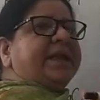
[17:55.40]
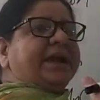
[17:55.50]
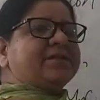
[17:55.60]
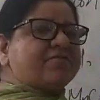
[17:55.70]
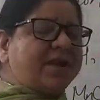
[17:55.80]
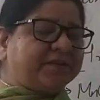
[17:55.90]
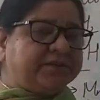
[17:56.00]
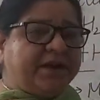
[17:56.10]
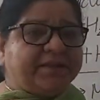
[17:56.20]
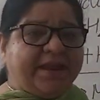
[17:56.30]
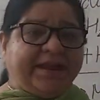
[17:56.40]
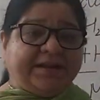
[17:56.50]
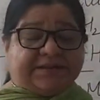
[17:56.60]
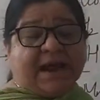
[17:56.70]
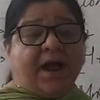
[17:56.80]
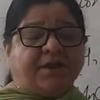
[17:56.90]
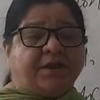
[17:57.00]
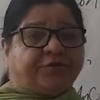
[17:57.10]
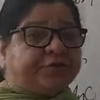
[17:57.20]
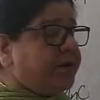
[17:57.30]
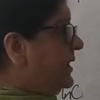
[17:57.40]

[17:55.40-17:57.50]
they get rusted, they get tarnished,